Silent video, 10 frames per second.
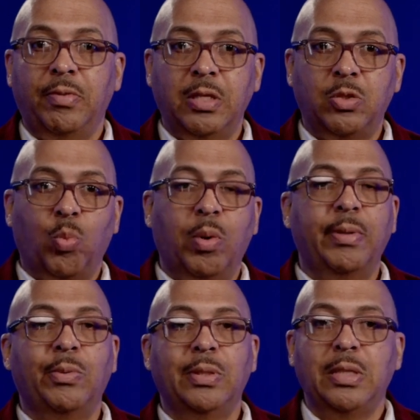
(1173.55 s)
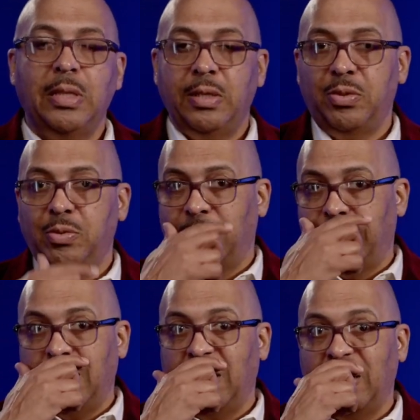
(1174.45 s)
this woman with an issue of
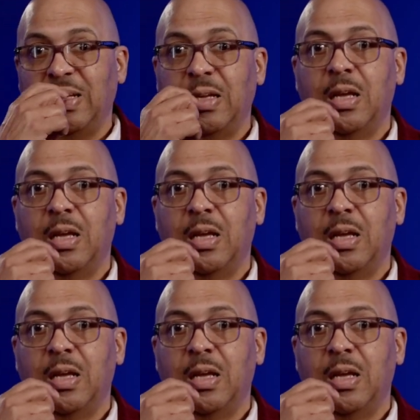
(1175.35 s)
blood,